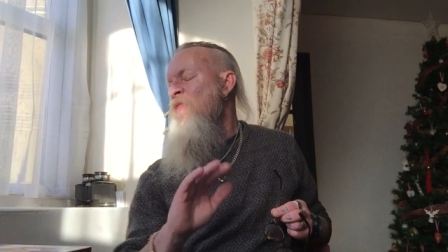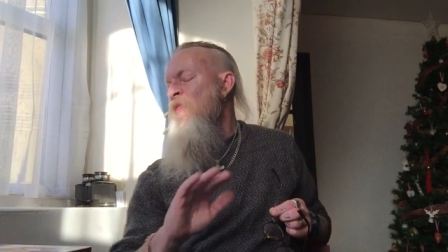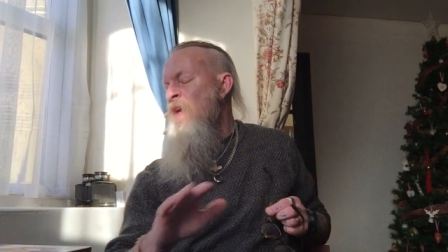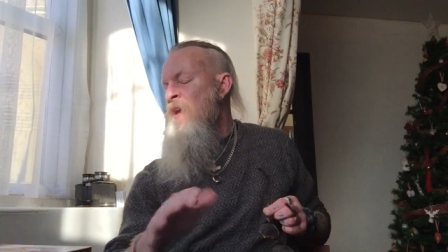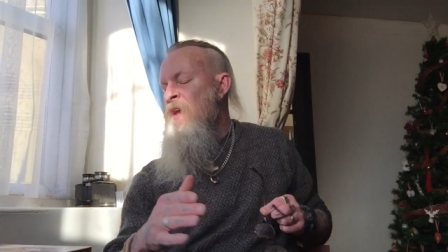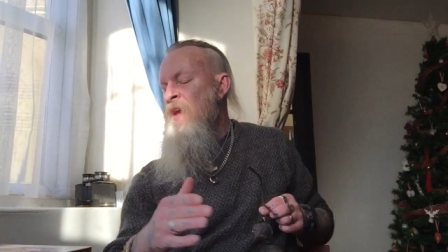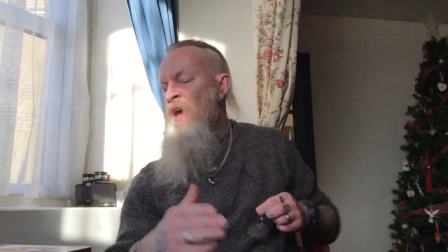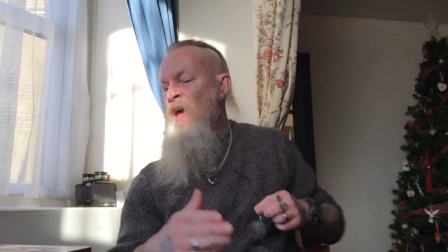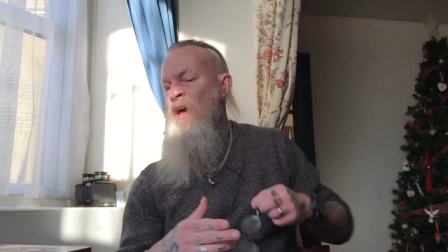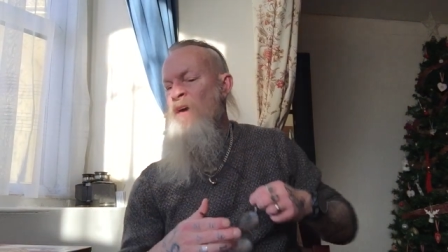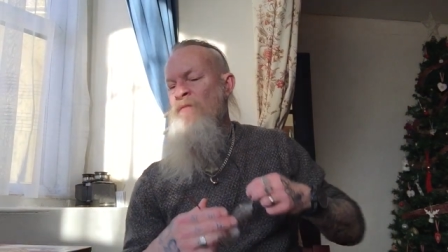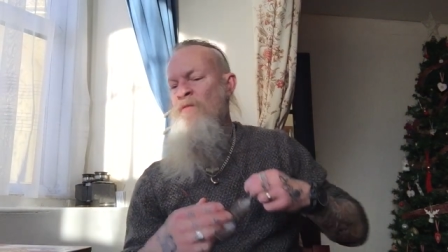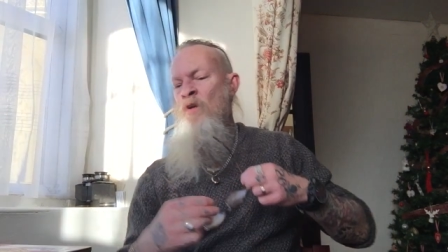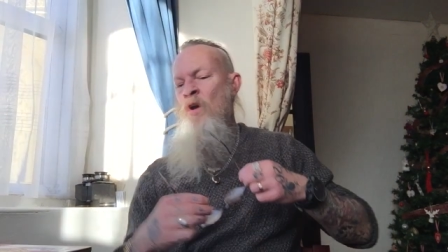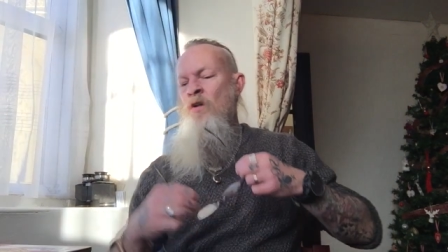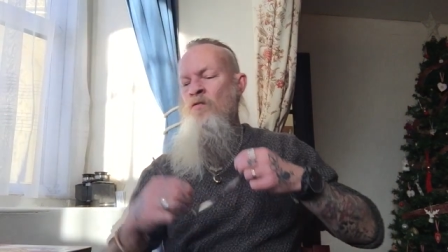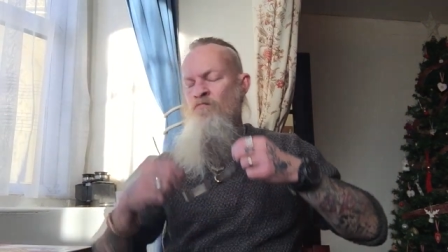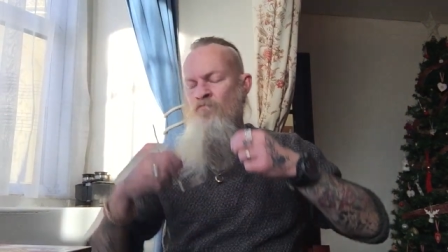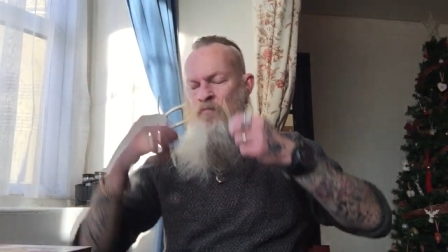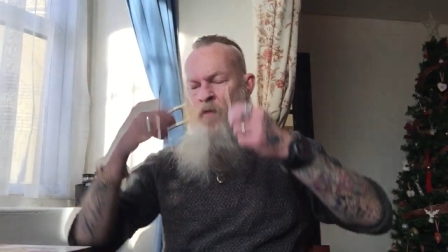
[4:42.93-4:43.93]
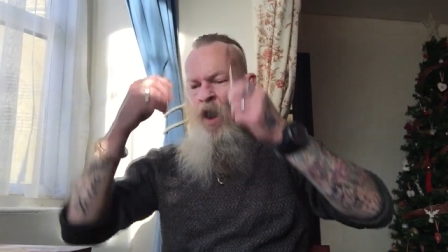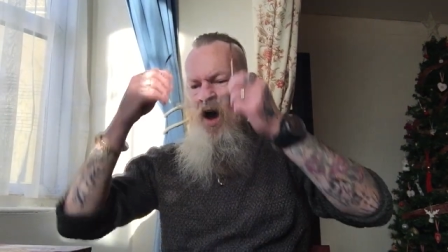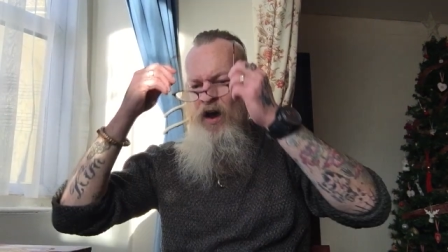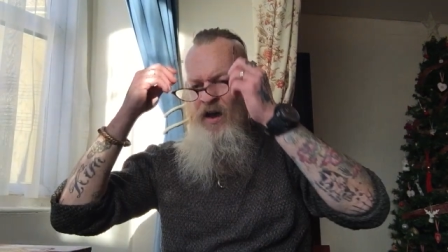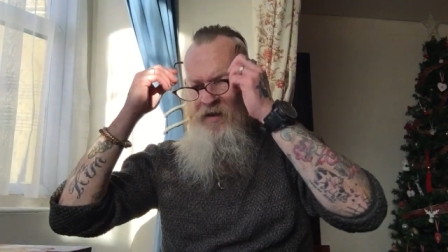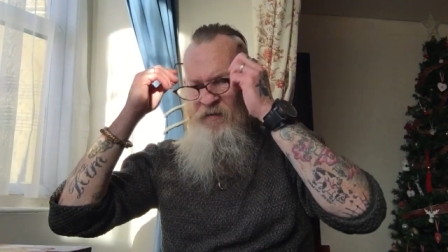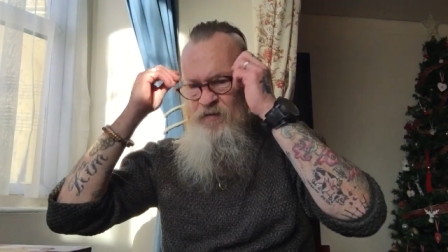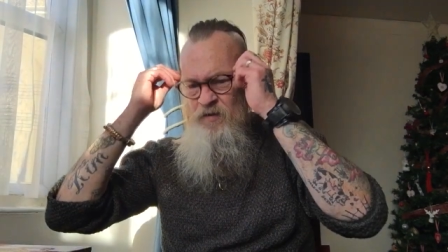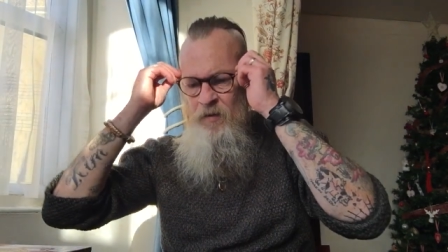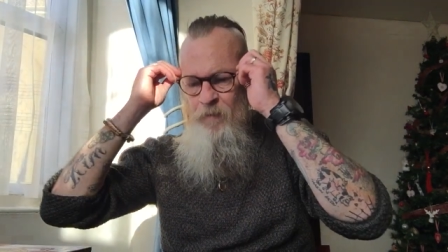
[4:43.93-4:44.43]
they have
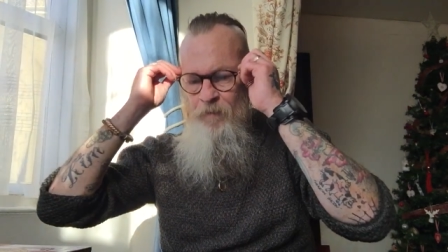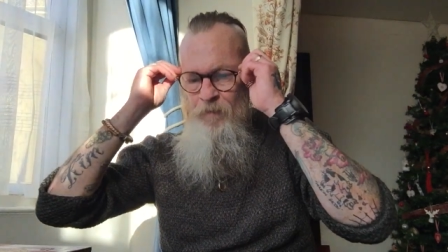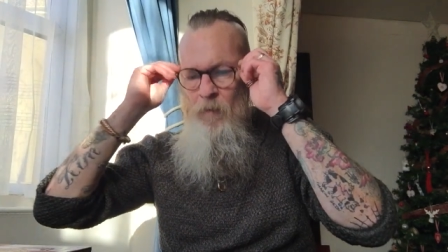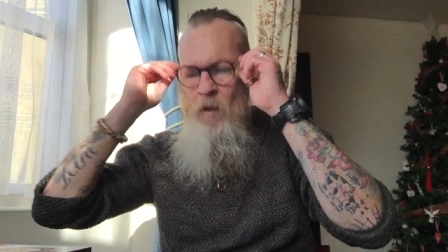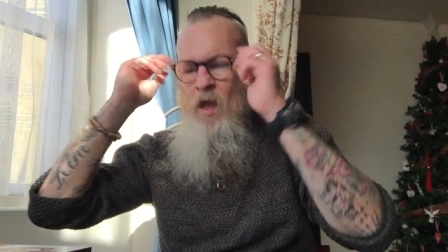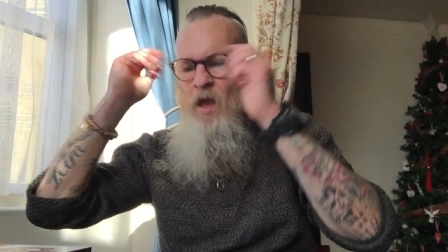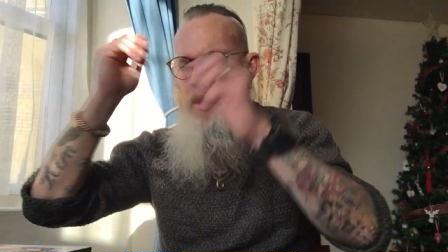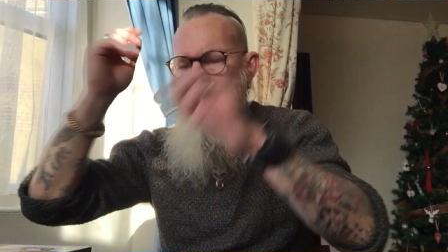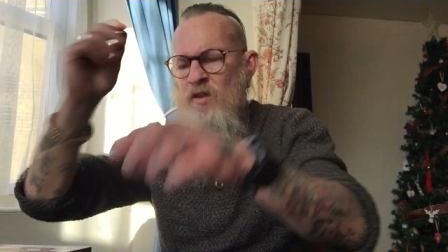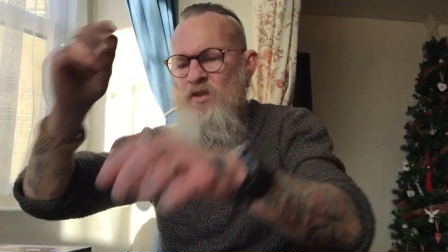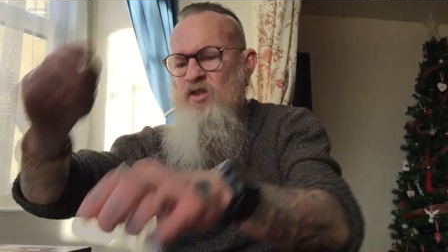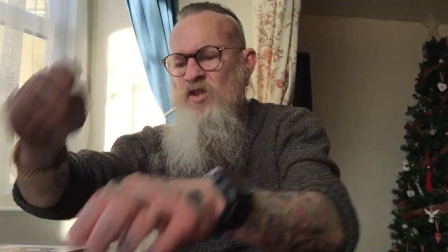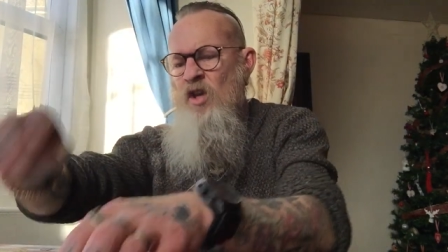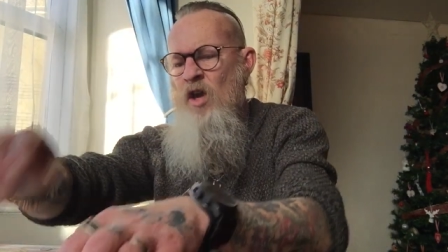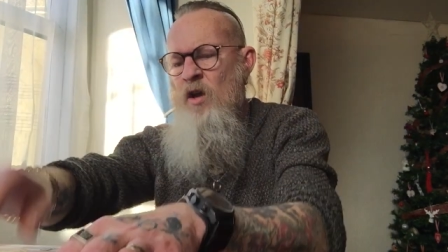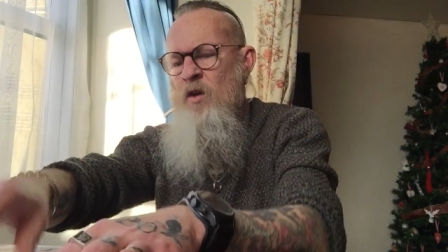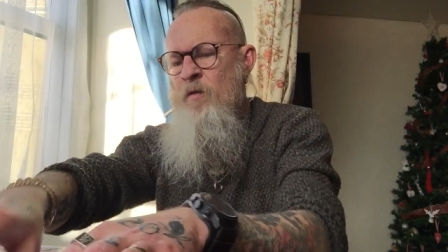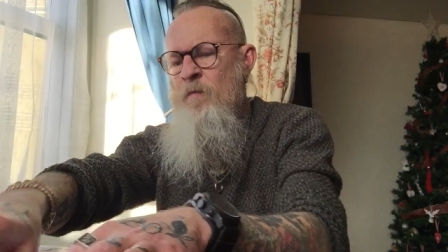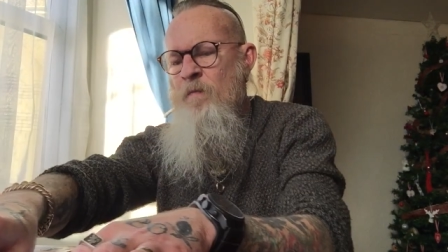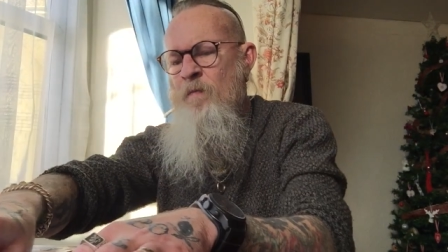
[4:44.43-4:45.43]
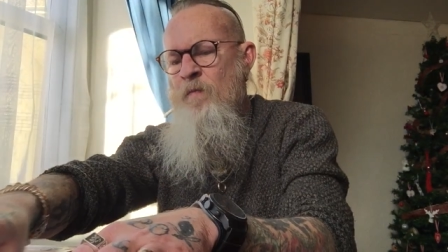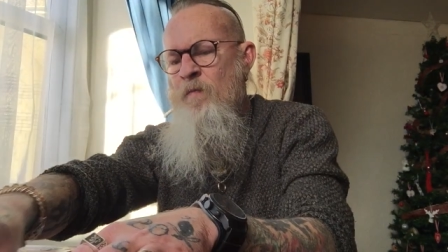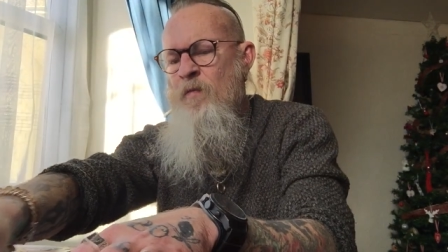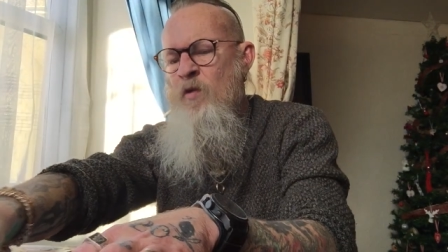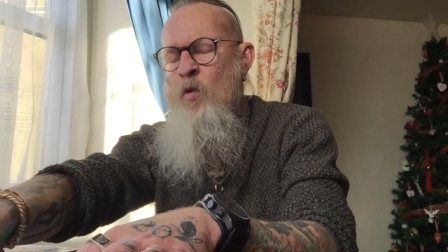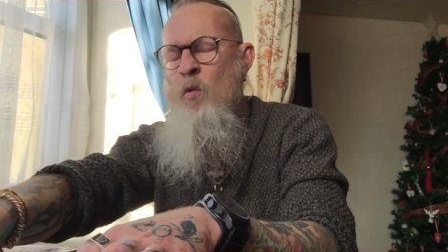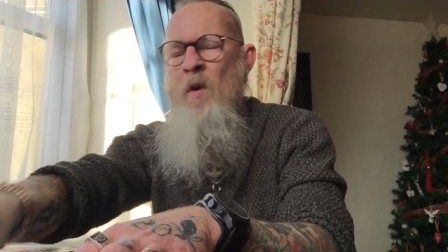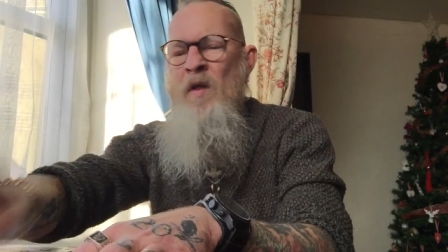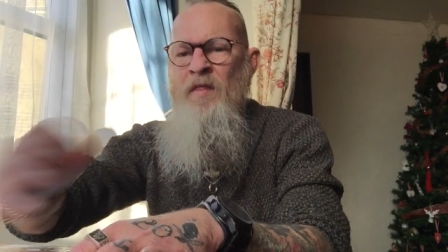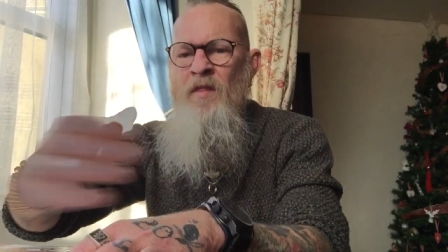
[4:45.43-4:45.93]
arrived. So
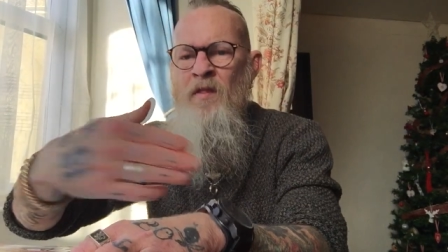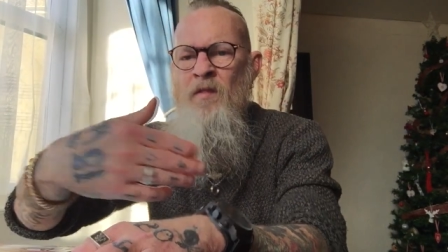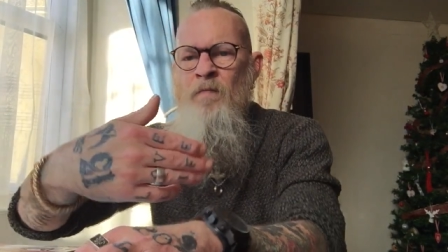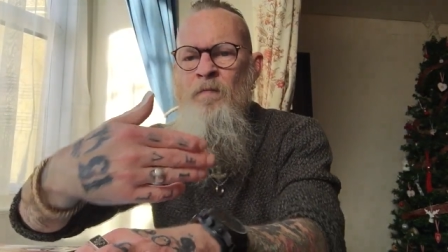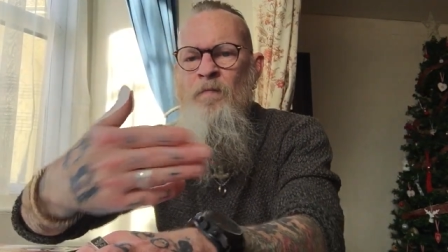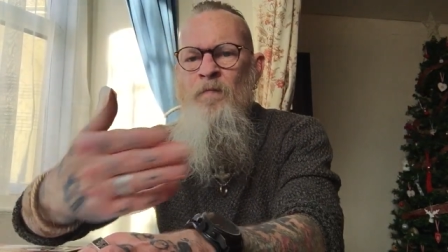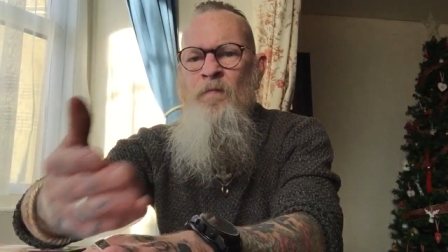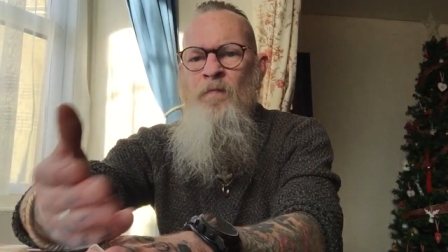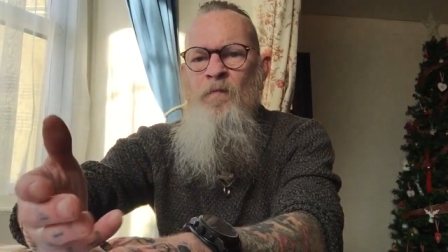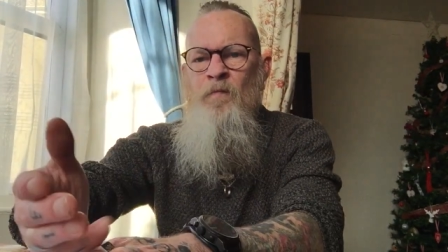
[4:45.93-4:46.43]
the one